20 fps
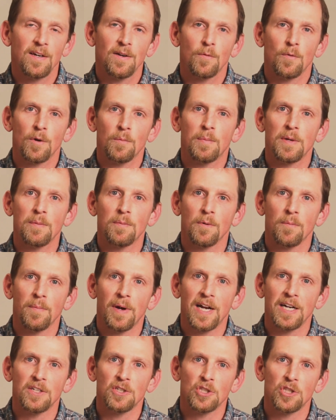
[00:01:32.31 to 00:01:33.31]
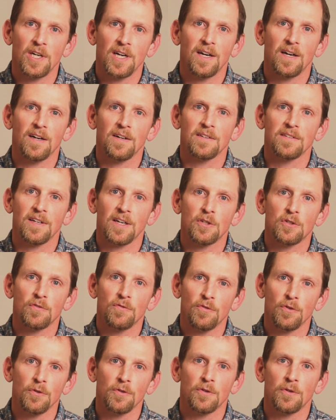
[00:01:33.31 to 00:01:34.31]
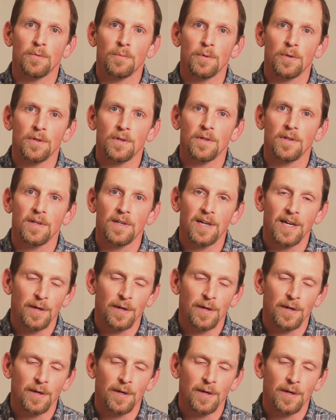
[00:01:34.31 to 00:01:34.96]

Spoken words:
where people might share such vulnerable